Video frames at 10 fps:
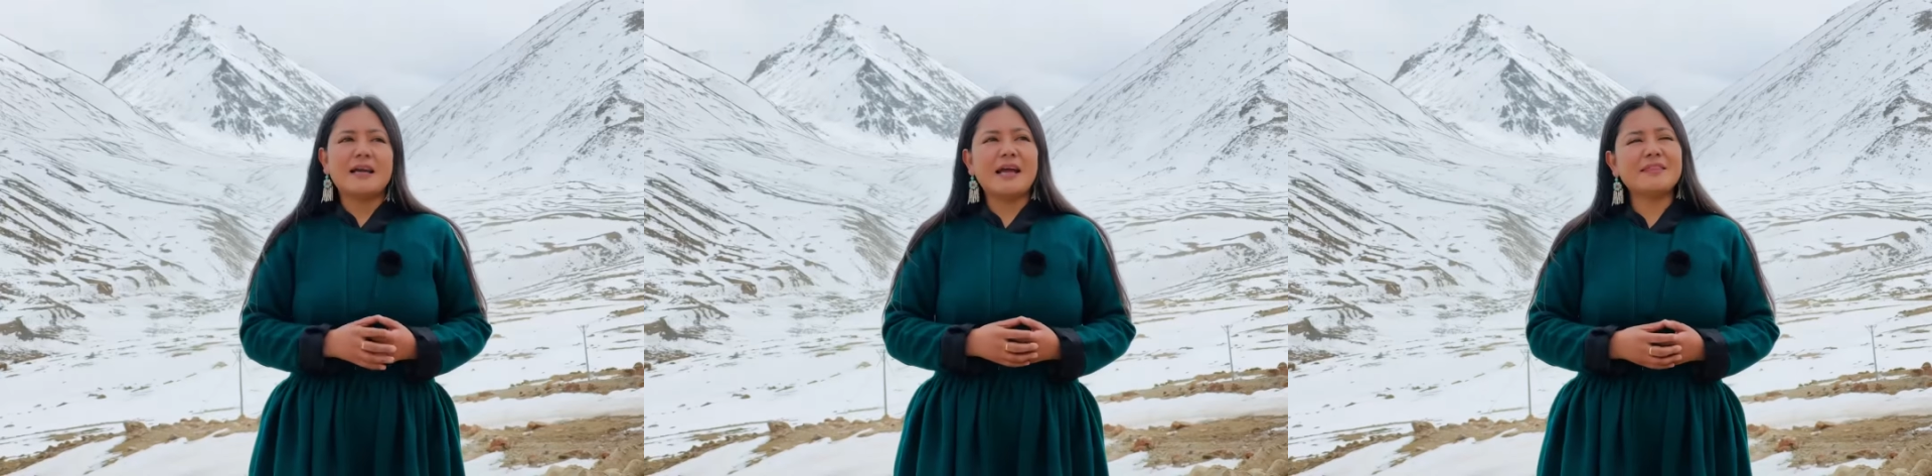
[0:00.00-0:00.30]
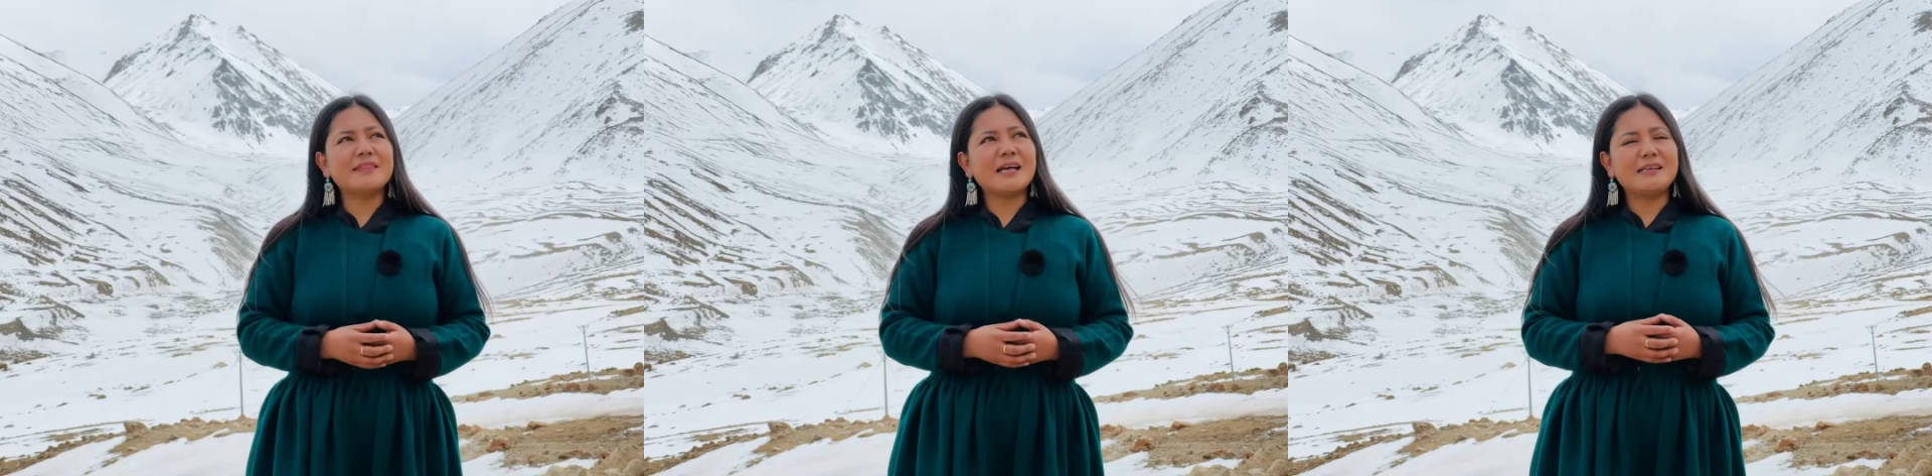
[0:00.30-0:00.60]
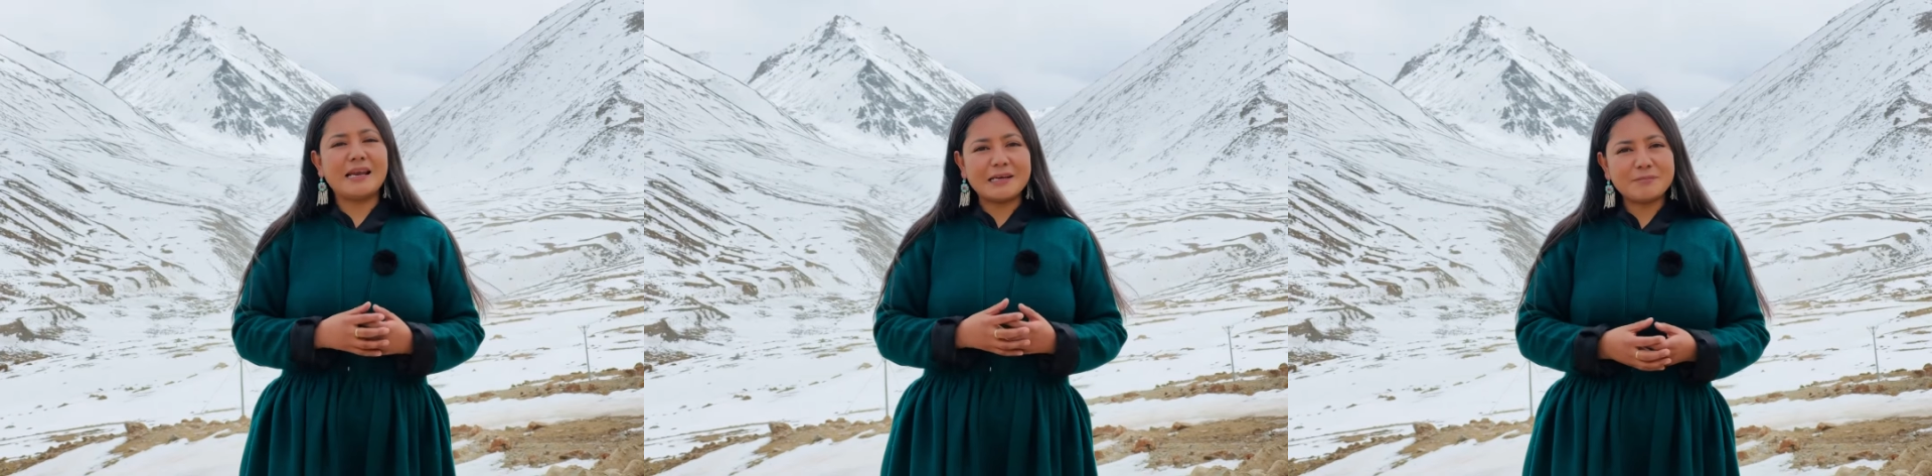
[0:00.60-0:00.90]
And
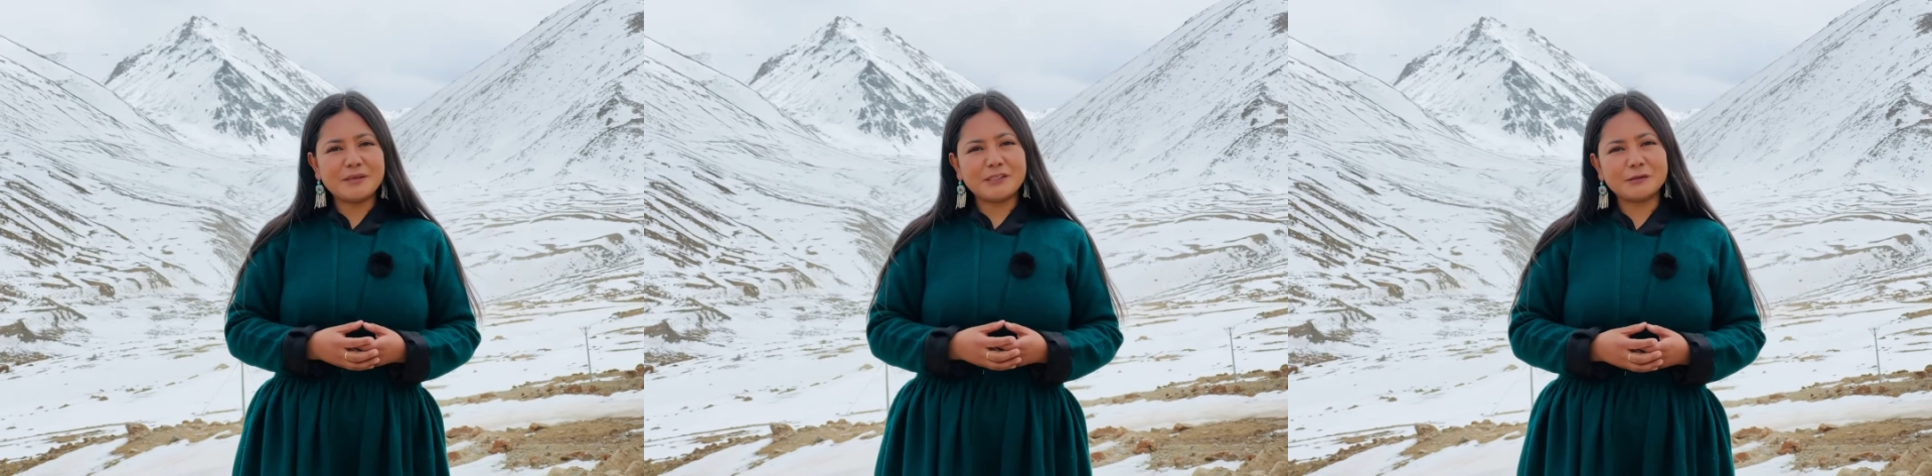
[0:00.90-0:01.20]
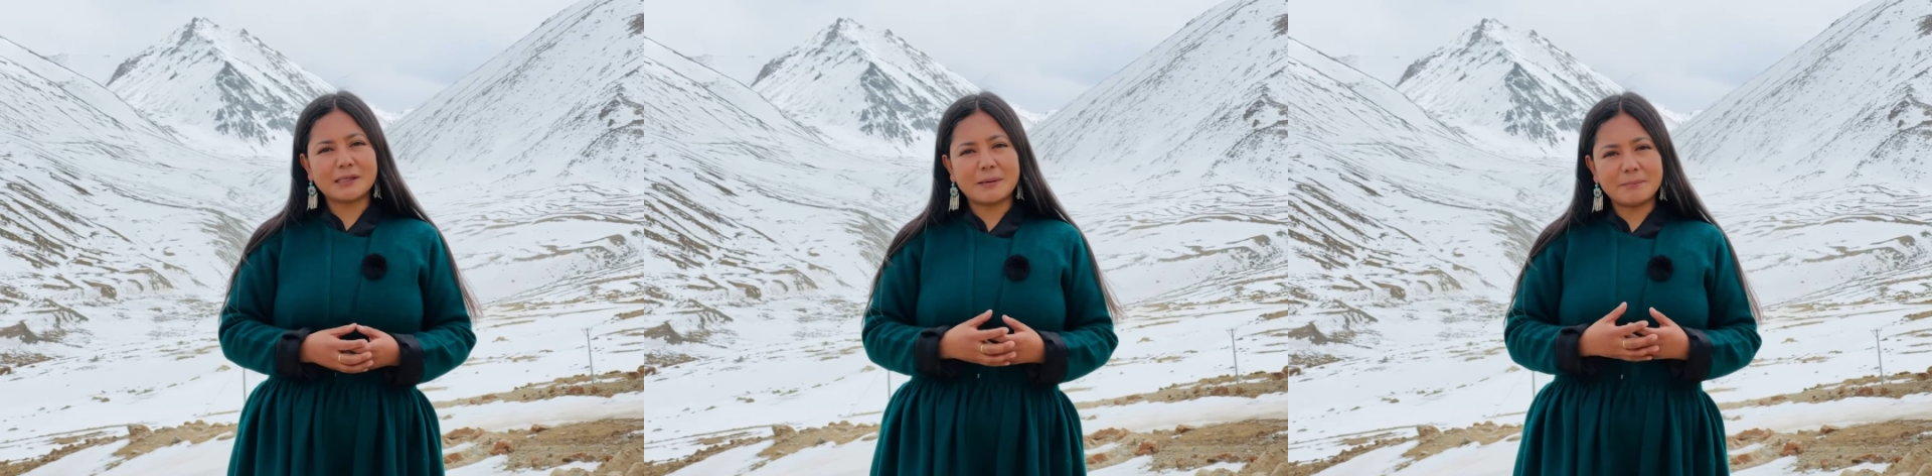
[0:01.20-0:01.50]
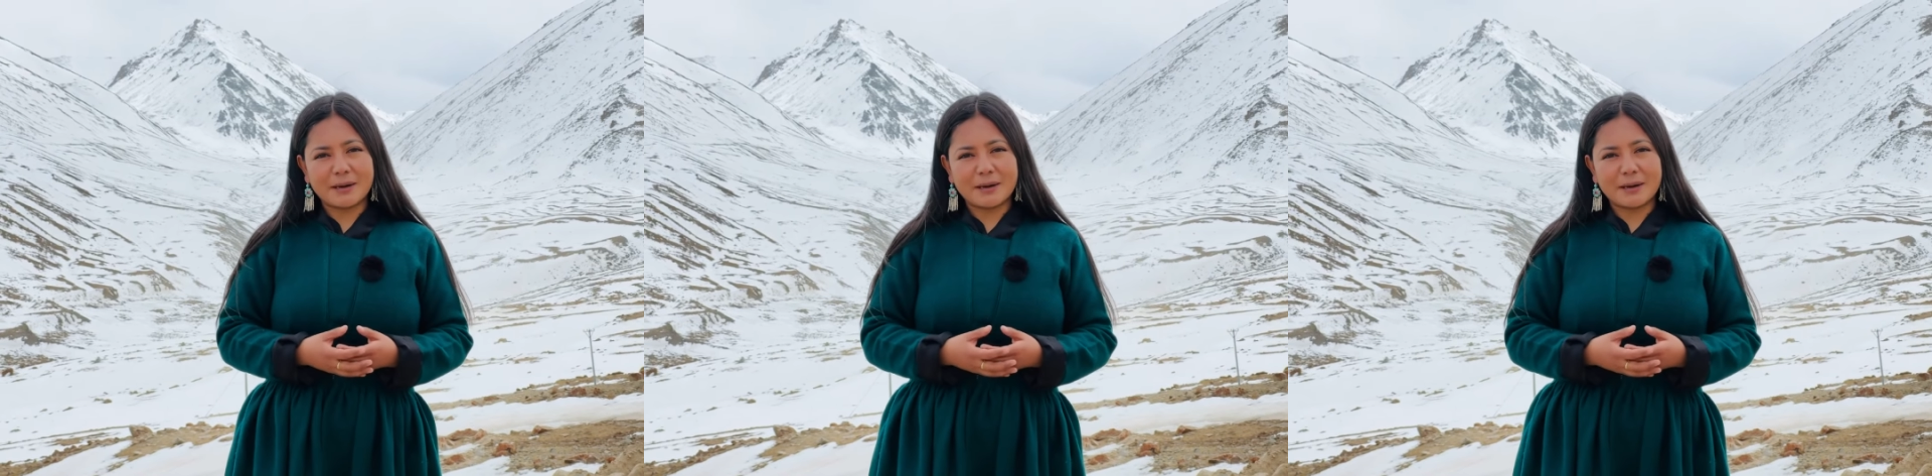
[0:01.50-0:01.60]
that led me to come